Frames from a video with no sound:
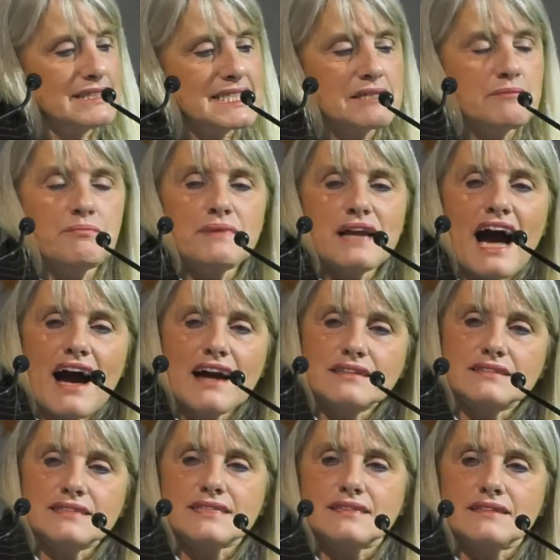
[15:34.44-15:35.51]

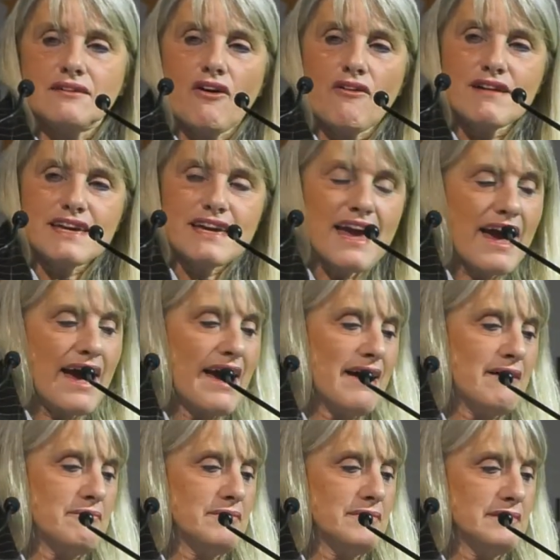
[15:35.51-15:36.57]
suppliers,
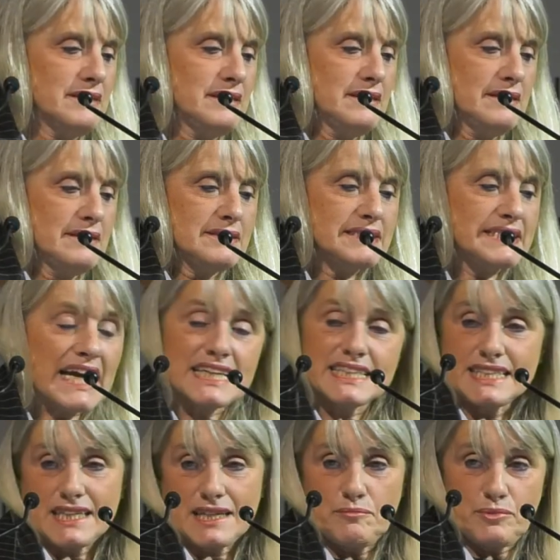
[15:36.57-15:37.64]
OEM,
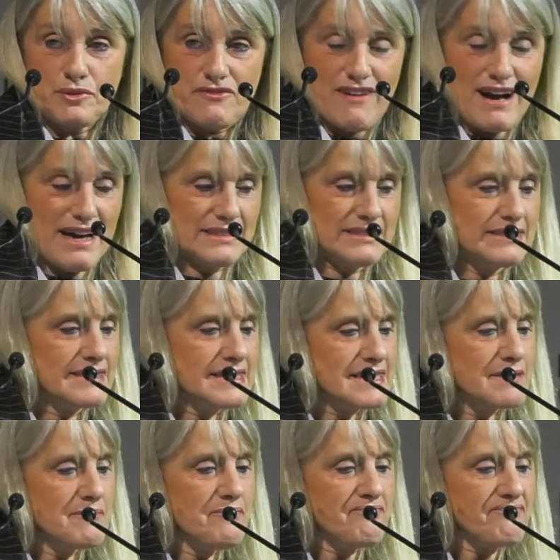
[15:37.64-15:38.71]
technical providers,
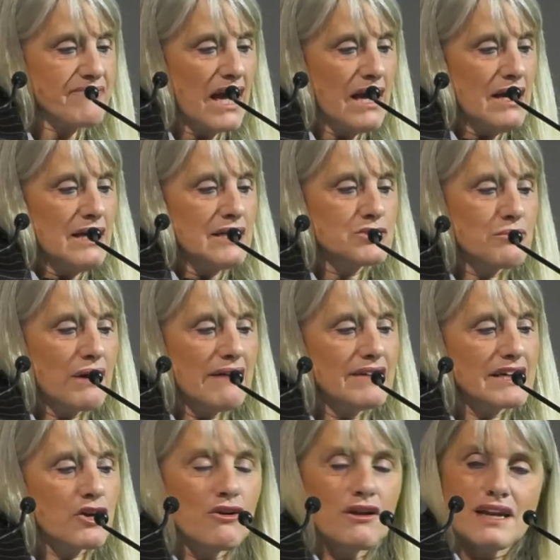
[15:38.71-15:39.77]
to have a
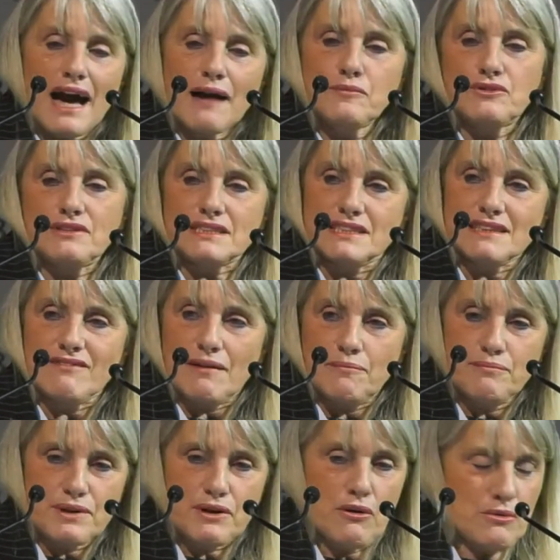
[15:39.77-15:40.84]
collaborative
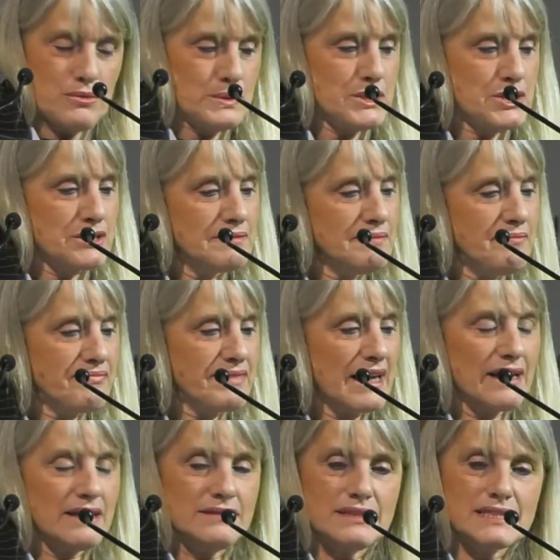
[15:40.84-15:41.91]
approach,
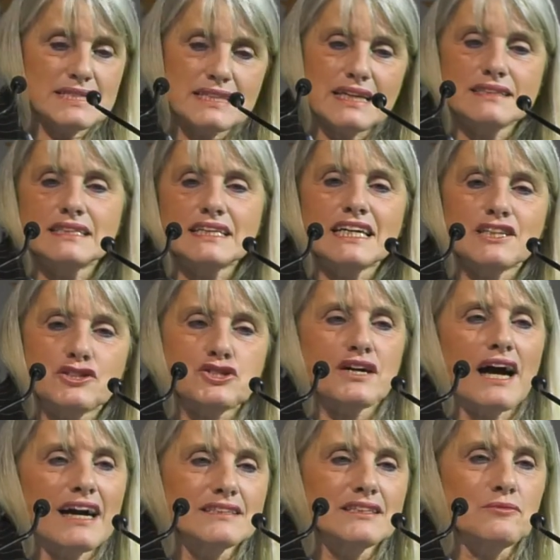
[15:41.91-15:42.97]
understanding each
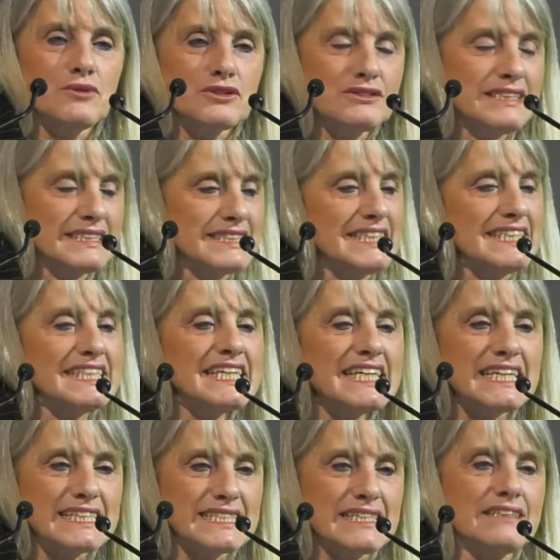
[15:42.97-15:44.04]
other what are the
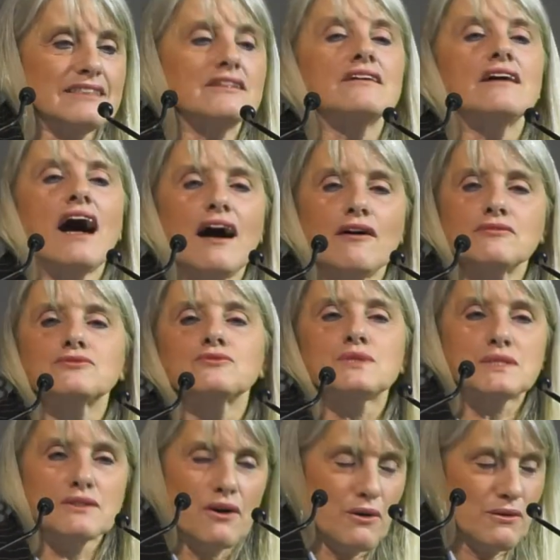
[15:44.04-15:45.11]
needs and how to
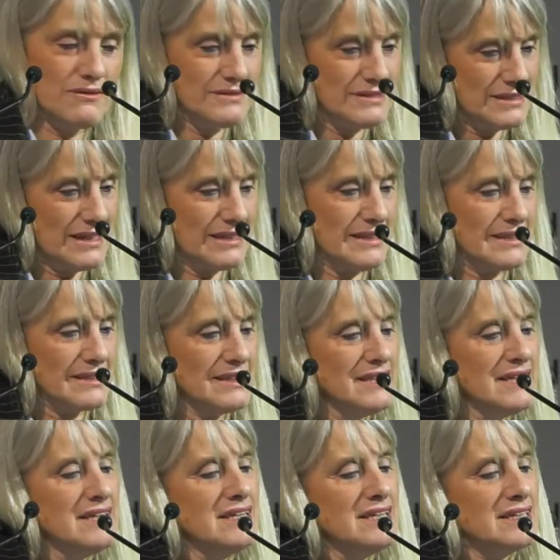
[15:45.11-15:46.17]
solve
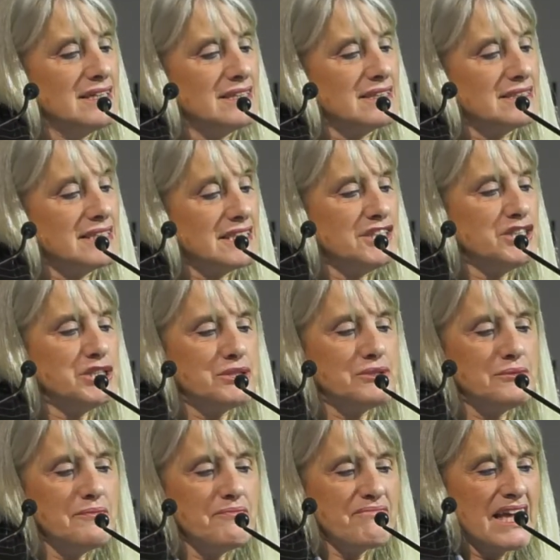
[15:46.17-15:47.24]
the issue,